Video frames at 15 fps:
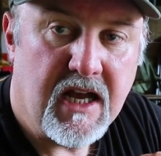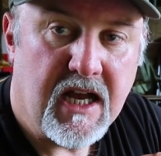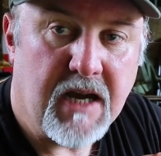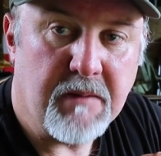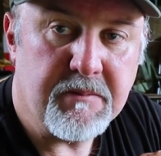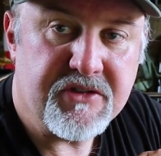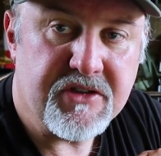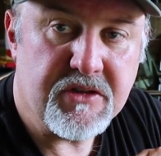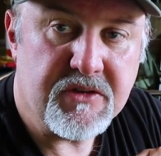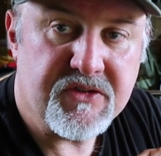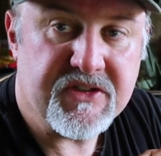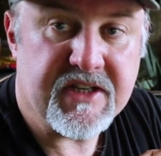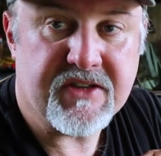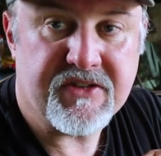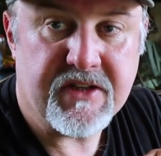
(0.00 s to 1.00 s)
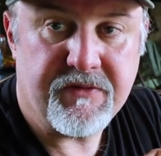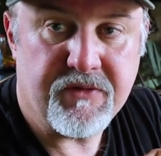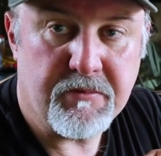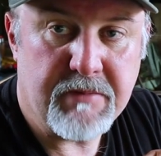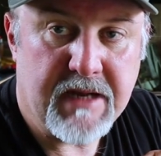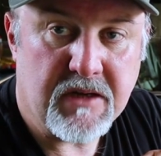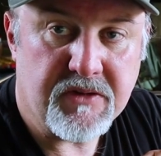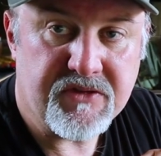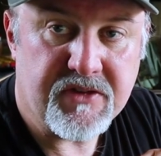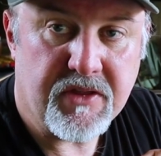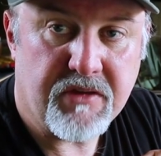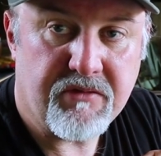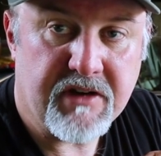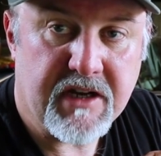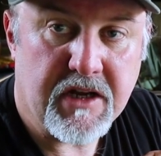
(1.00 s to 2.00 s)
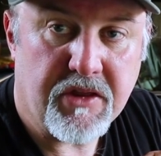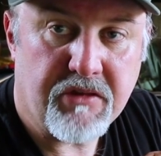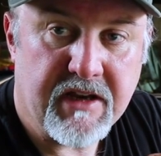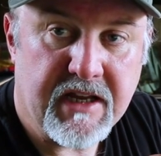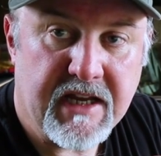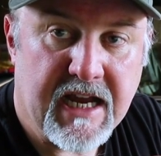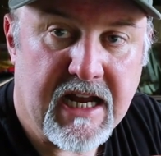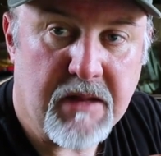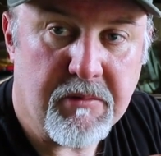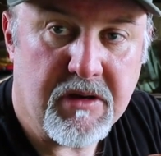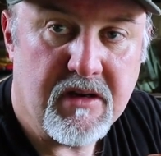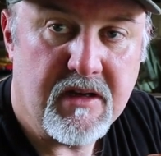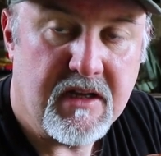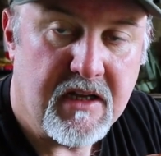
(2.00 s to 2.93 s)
up to 60 foot-pounds in .303 caliber,